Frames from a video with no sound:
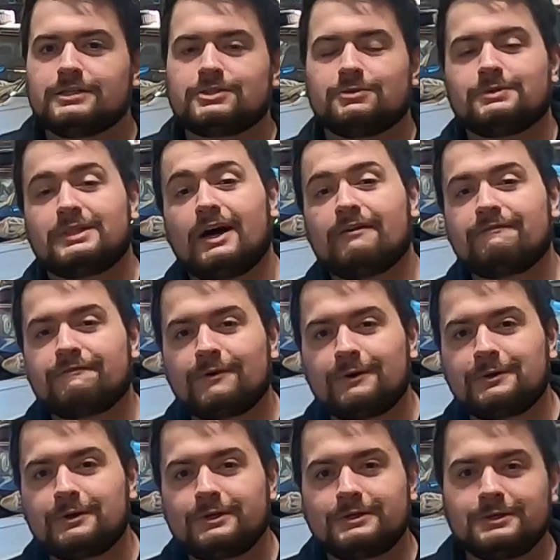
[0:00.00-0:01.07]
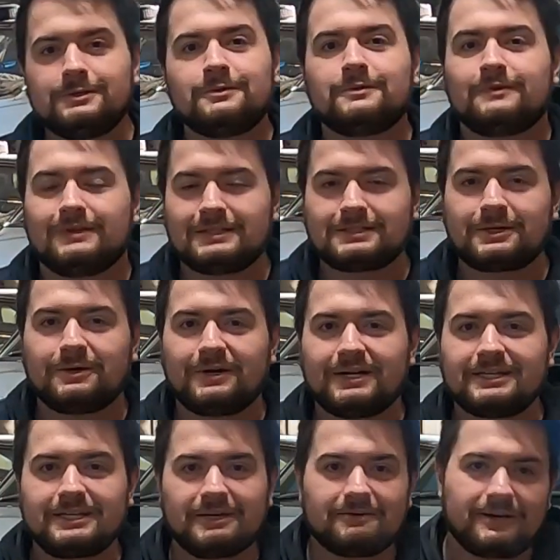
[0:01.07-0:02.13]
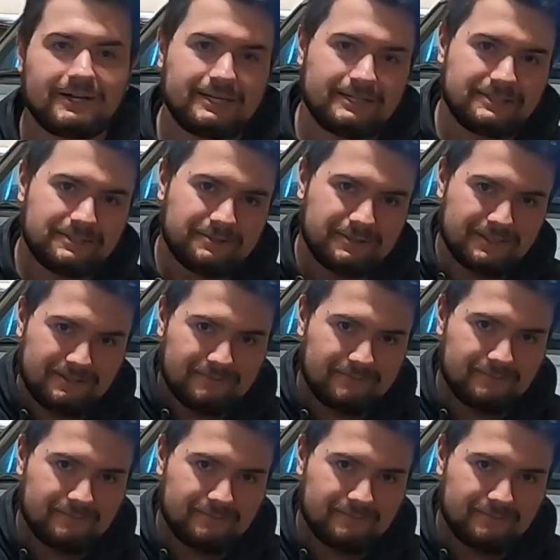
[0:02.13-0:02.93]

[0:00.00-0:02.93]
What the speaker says: So without further ado, let's go ahead and get right into it.